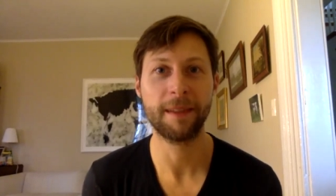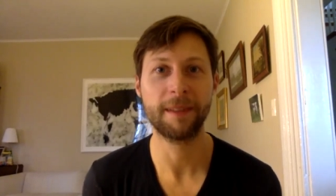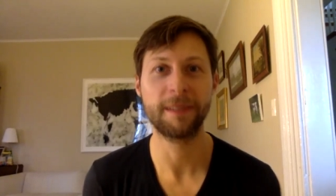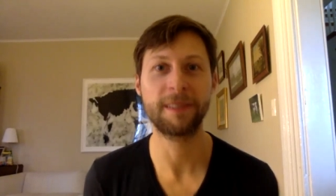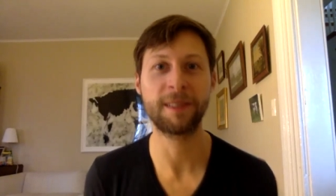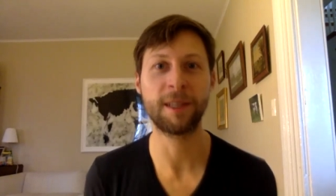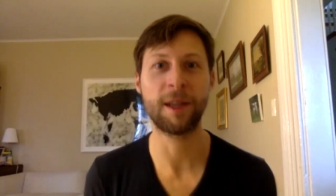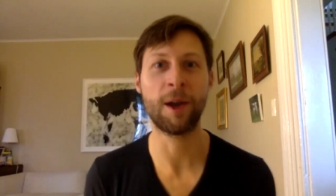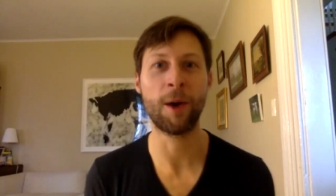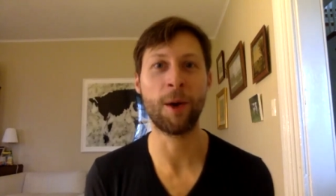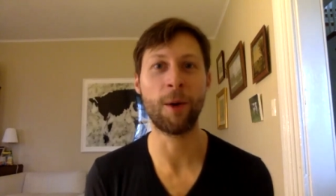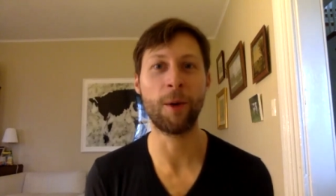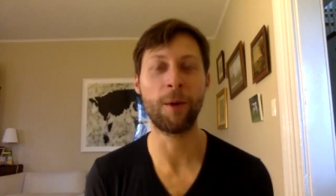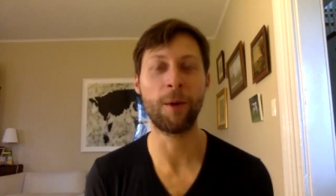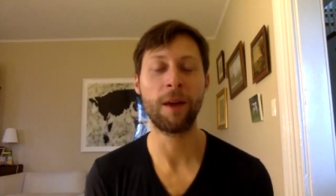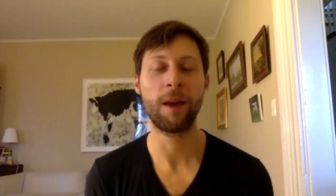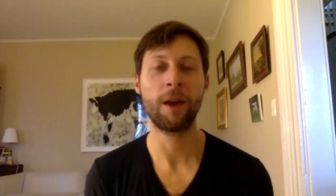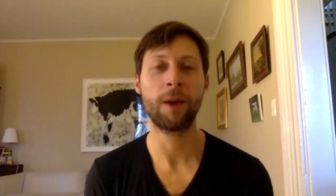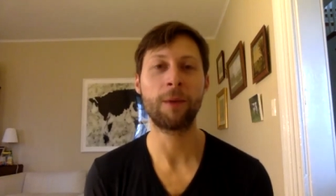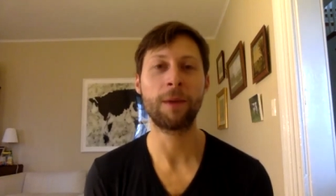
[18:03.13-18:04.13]
So
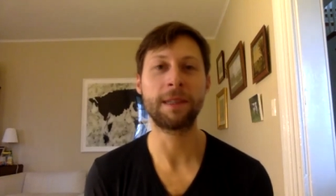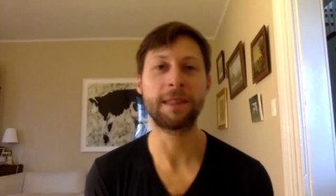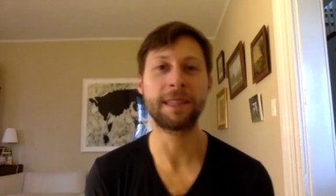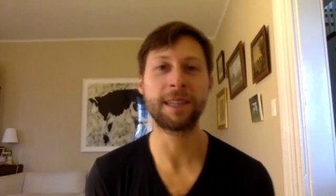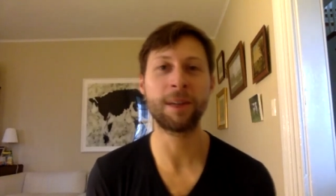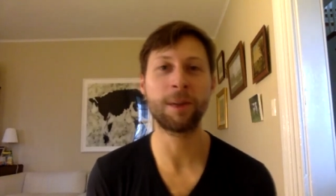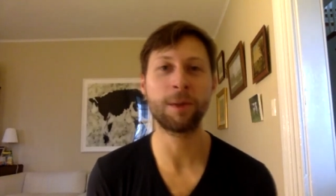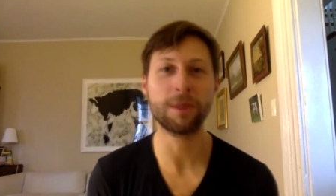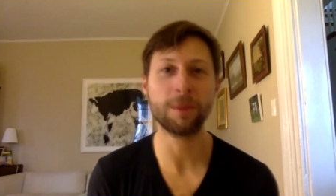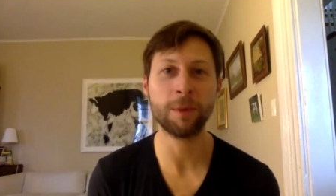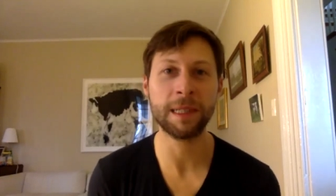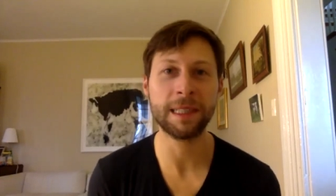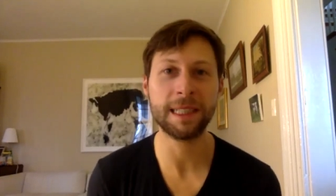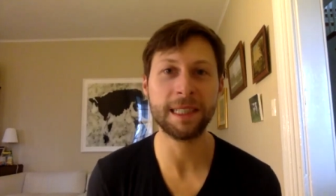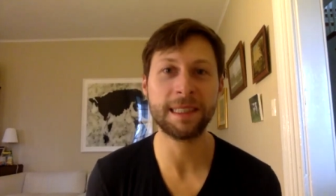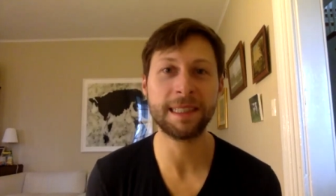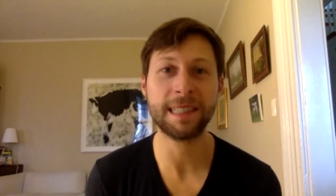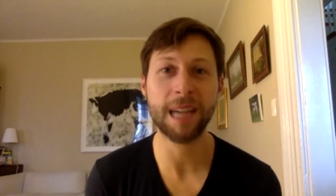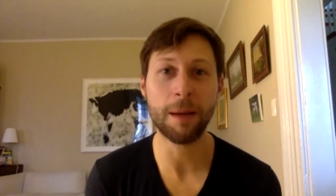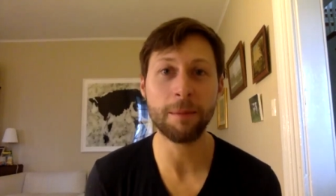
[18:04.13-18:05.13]
we did a we
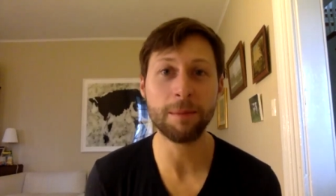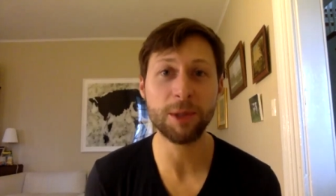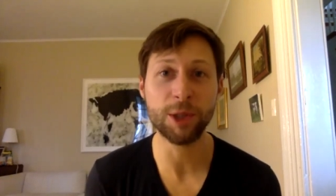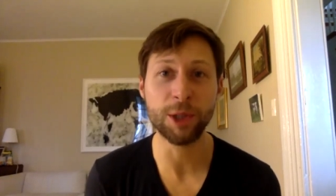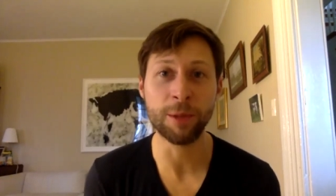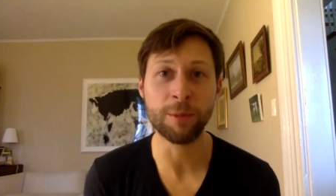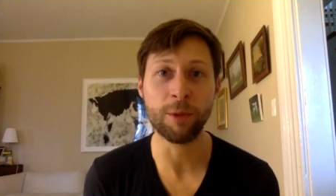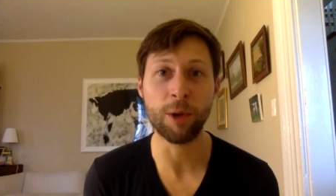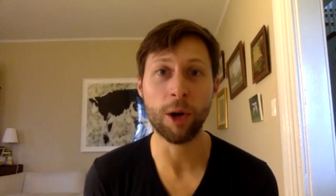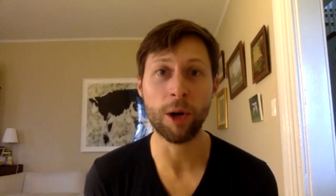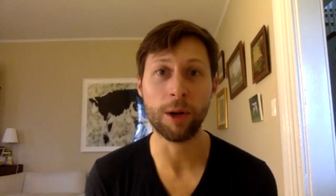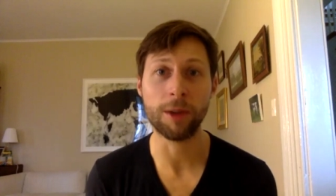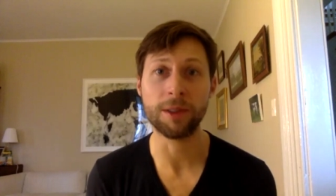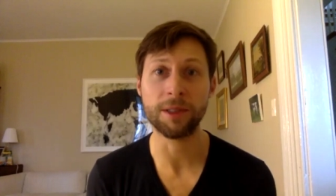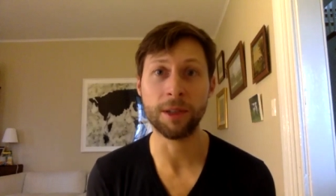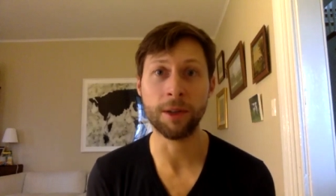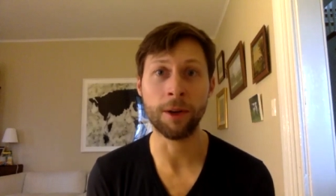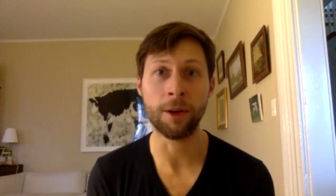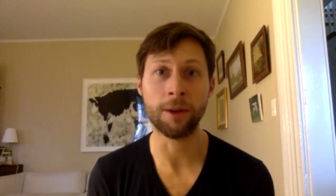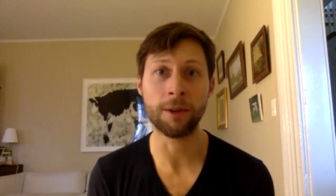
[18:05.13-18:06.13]
did some Zoom
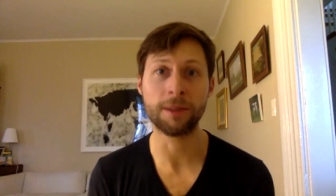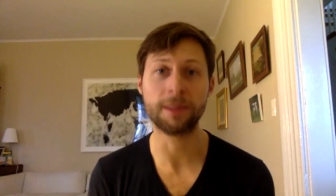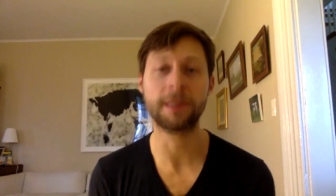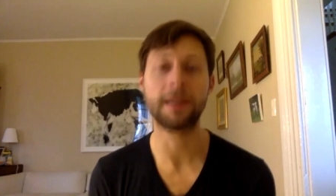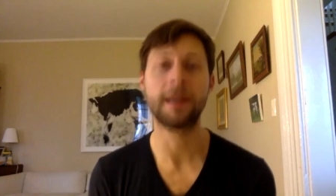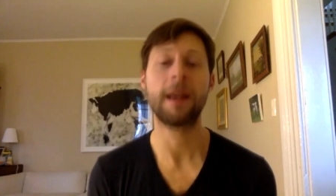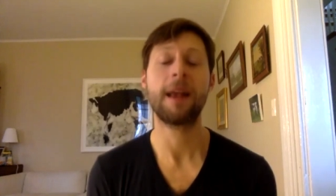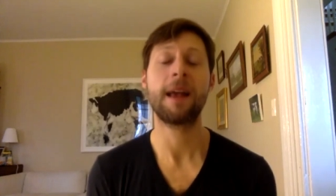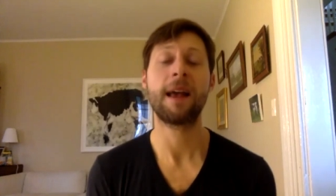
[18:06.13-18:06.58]
rehearsals